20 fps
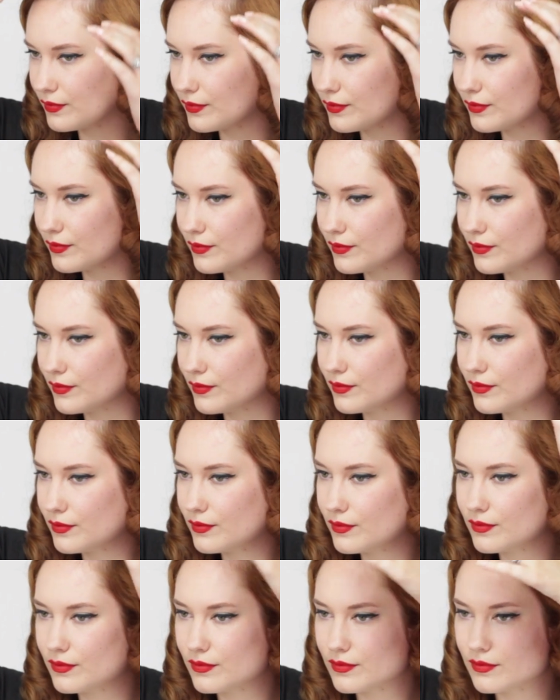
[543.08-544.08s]

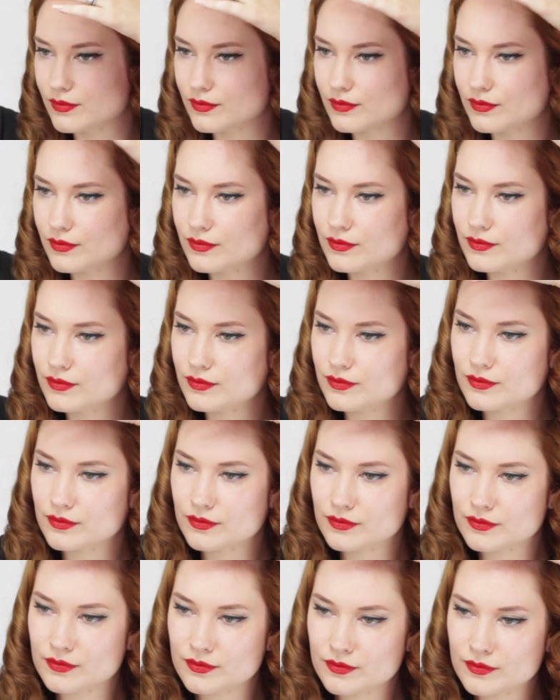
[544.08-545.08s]

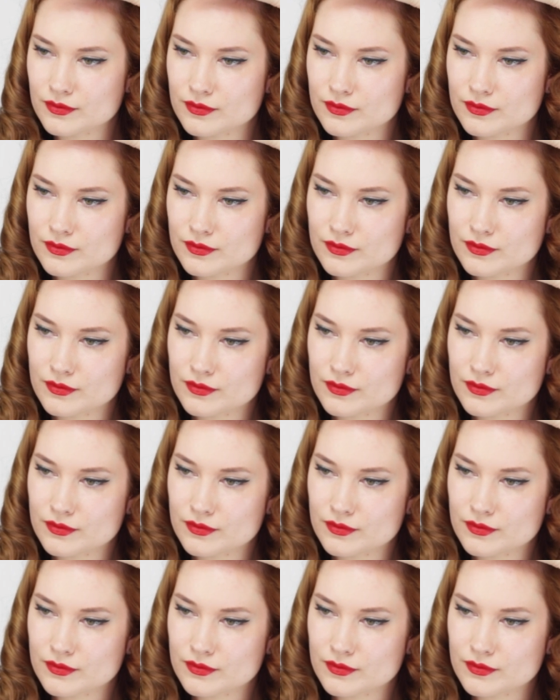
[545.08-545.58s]
[no speech]